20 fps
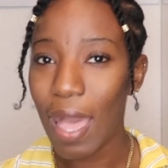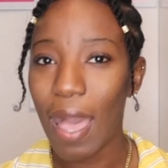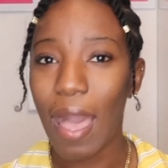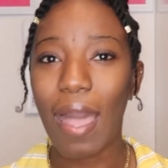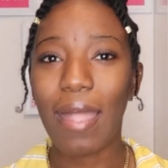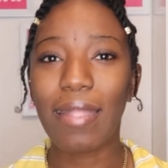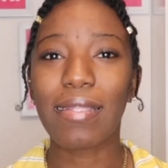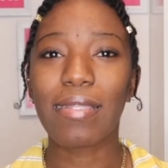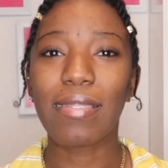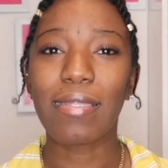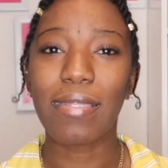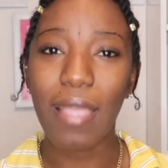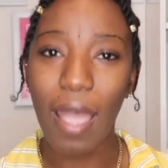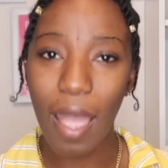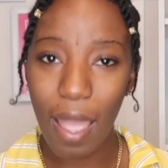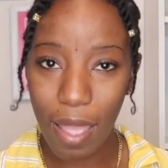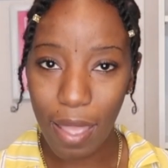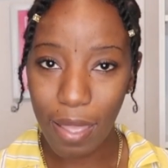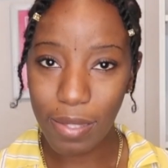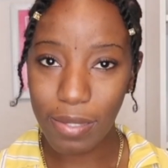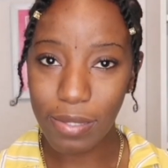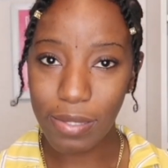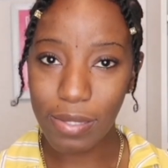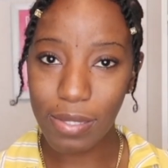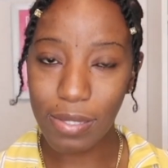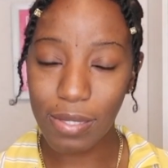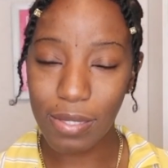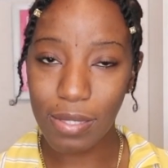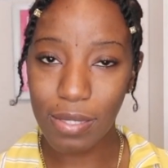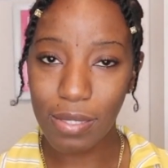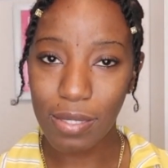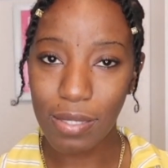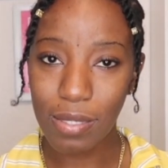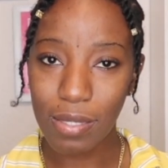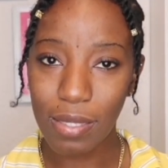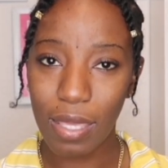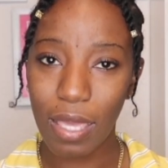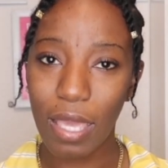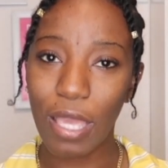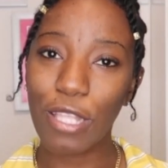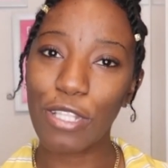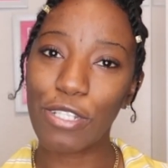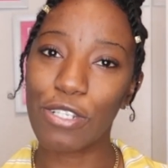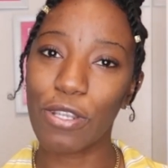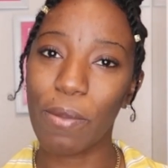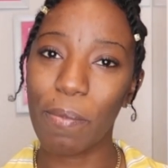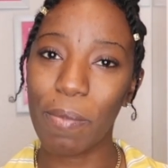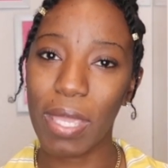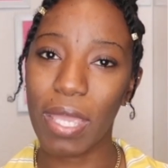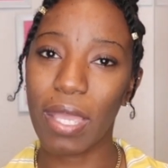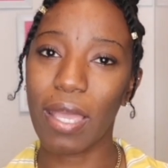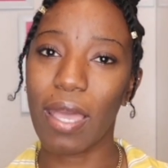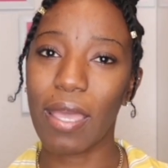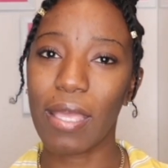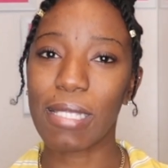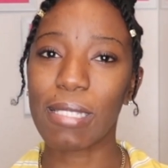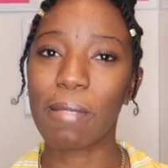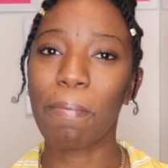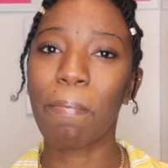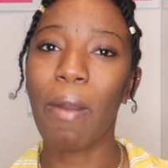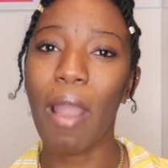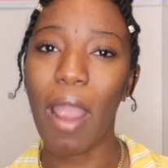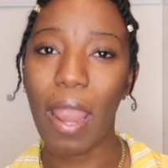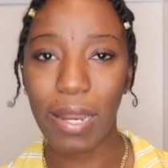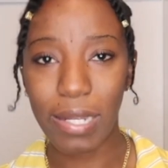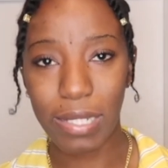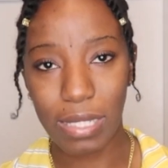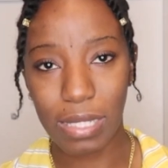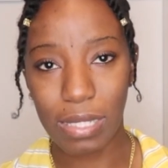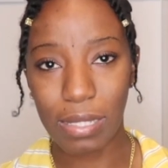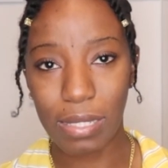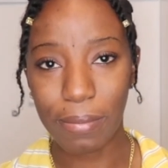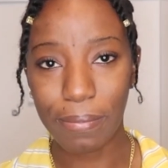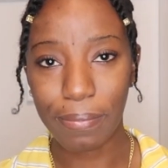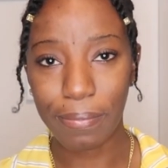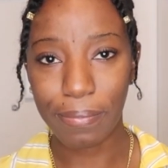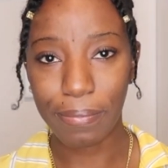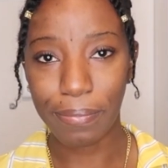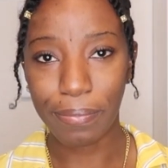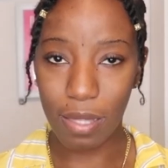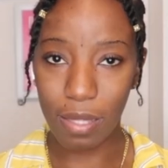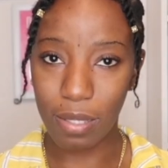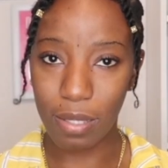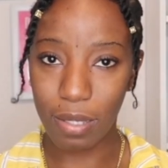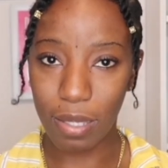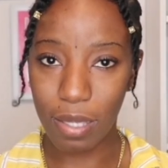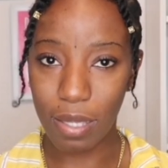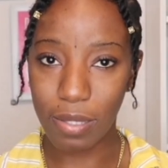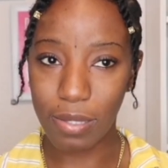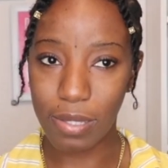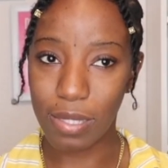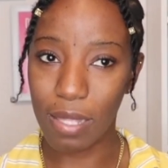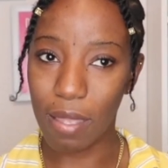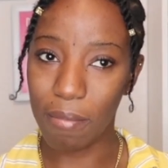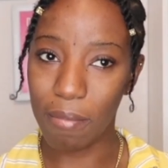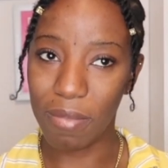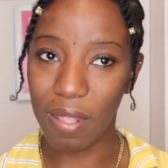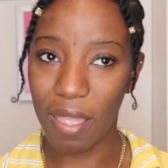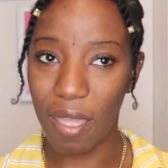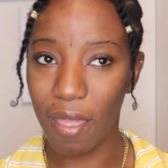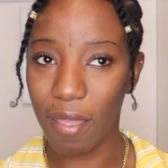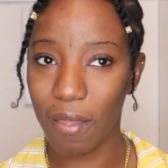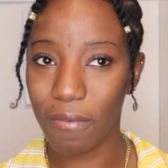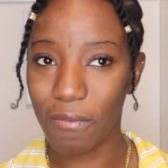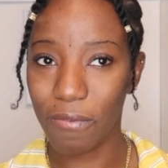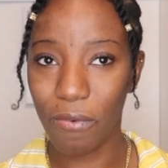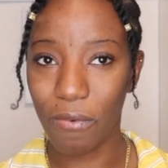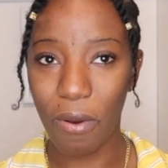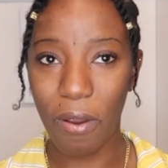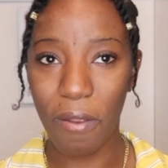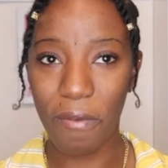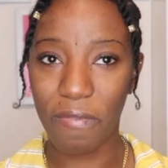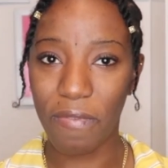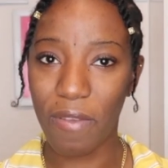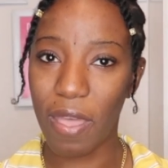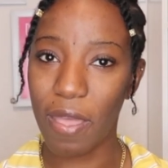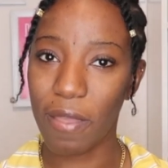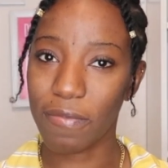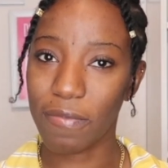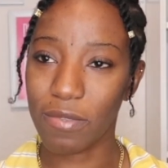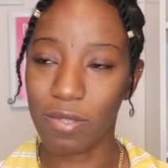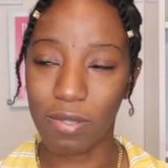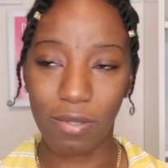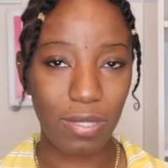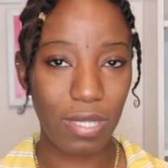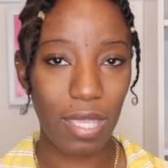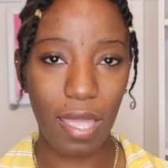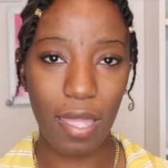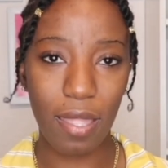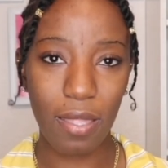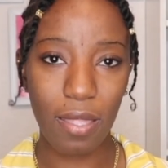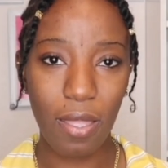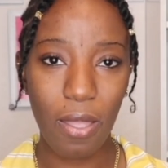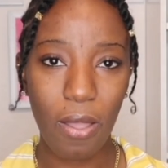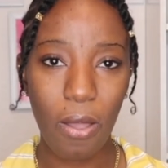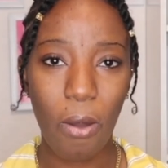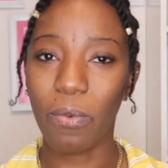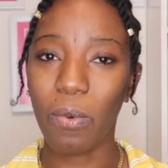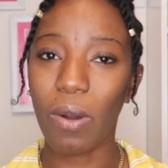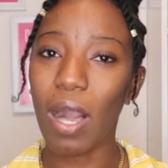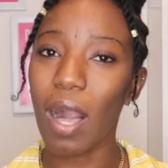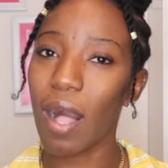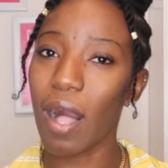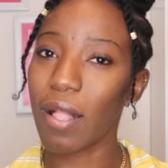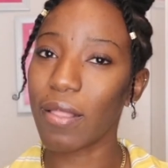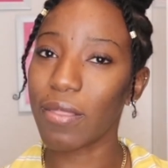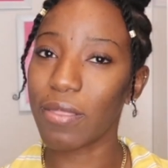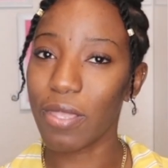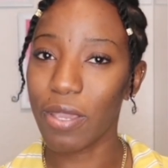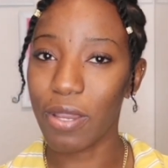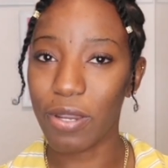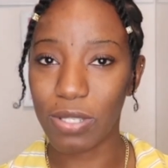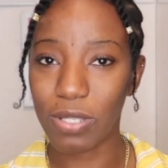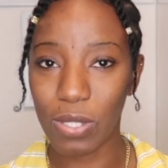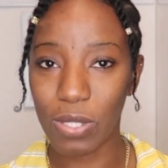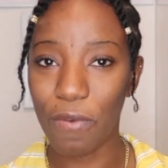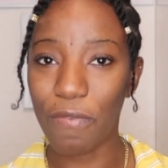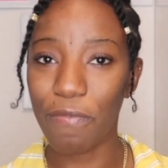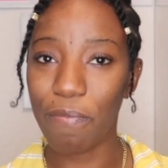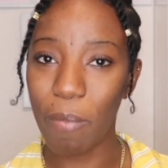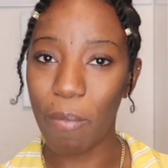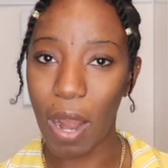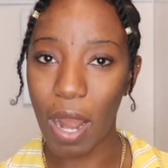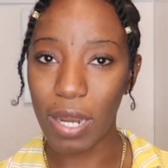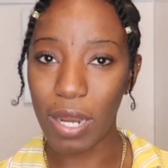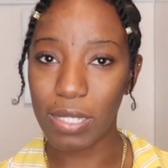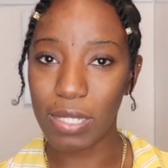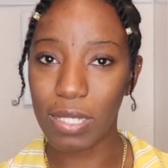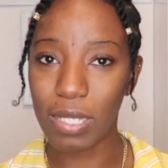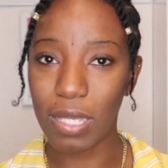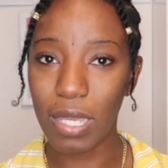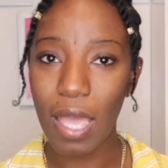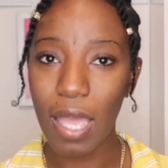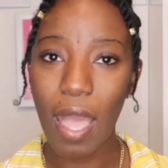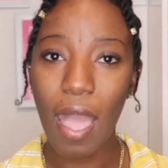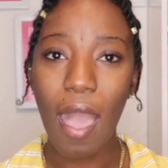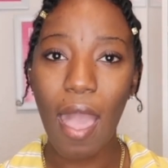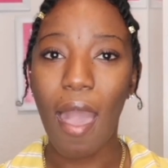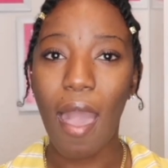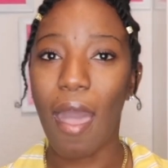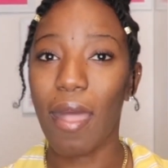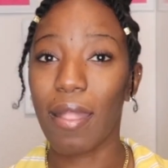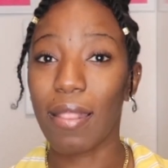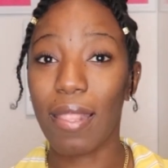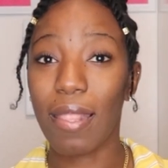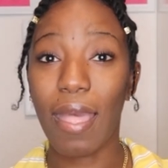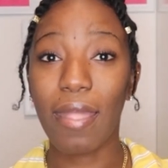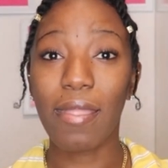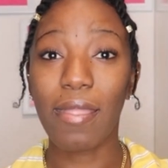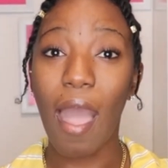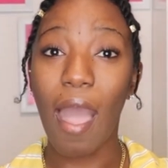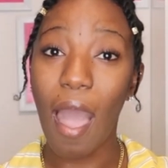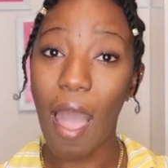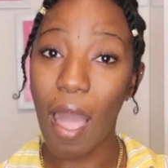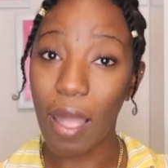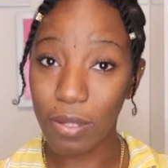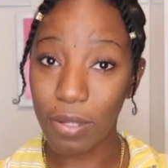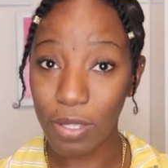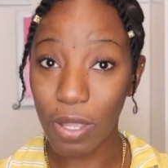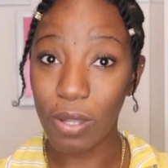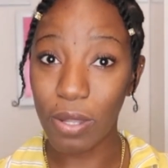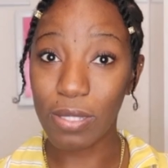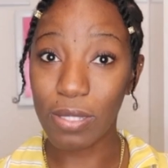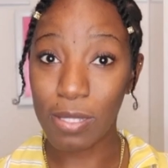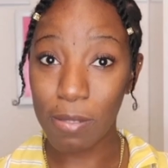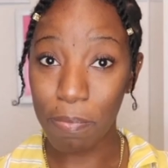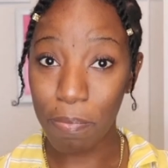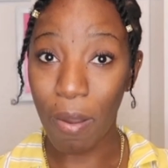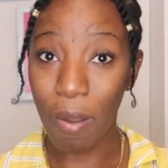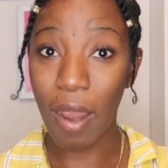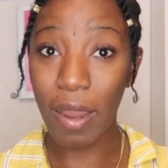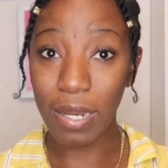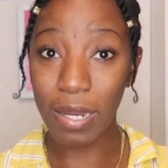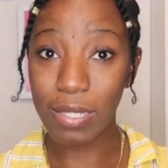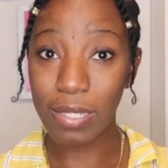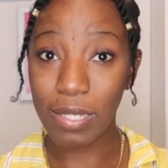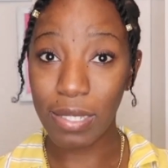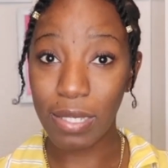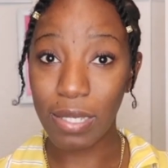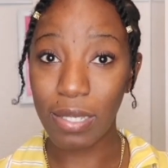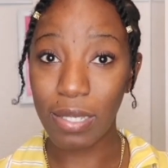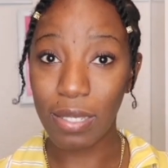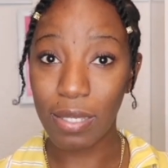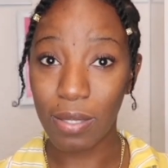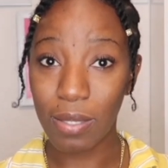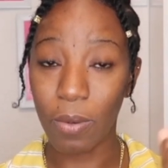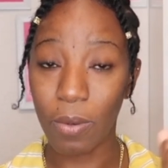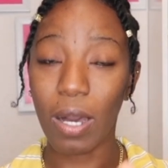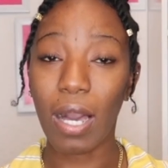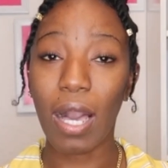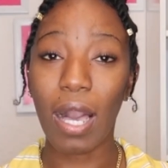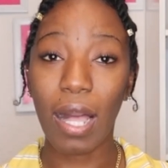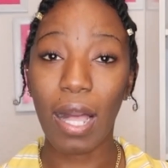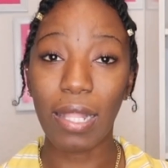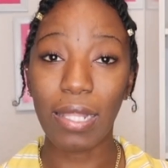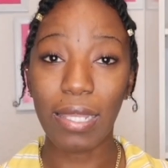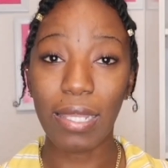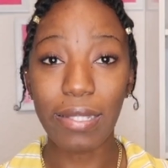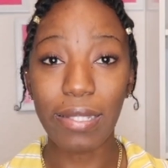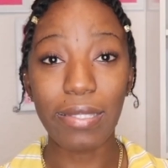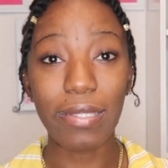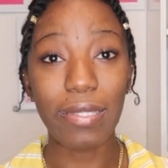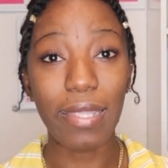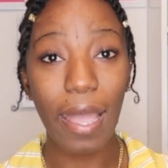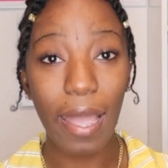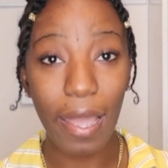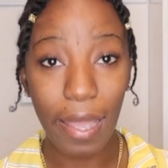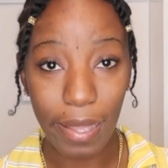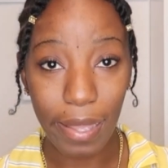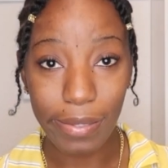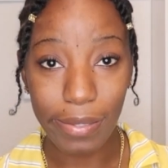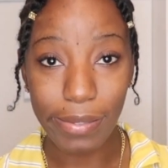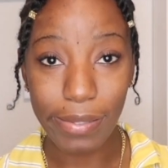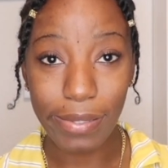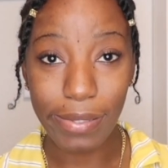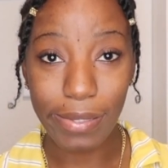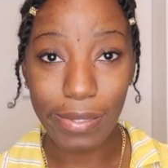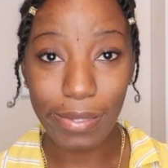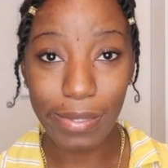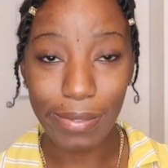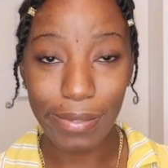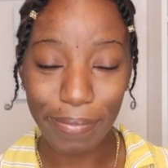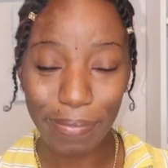And dance in Jamaica is party. Little kids them like 4 and 5 to 10 we call their stuff party, and like the adult party we call it dance.